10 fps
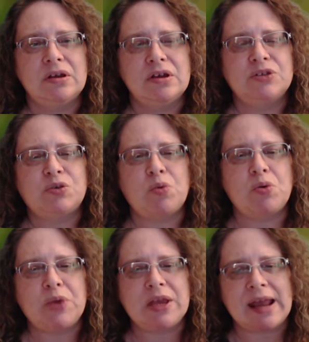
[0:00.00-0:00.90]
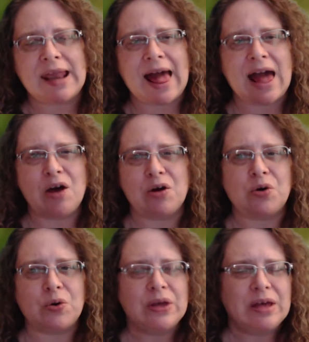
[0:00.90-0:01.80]
So when we
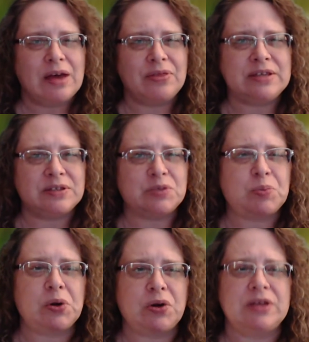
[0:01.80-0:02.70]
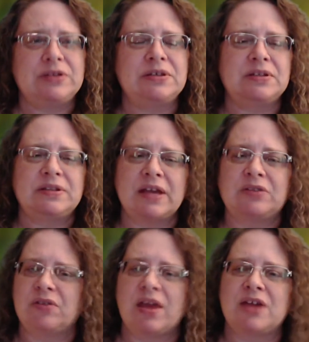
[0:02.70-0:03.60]
allow these experiences to take
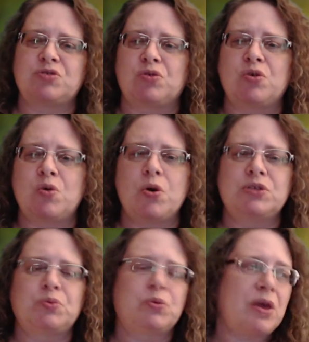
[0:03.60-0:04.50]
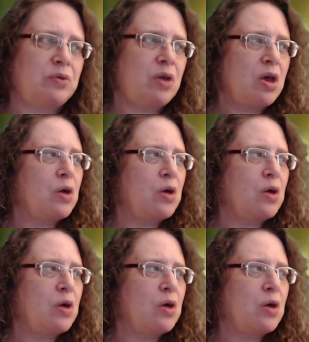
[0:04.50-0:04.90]
their natural course, well, then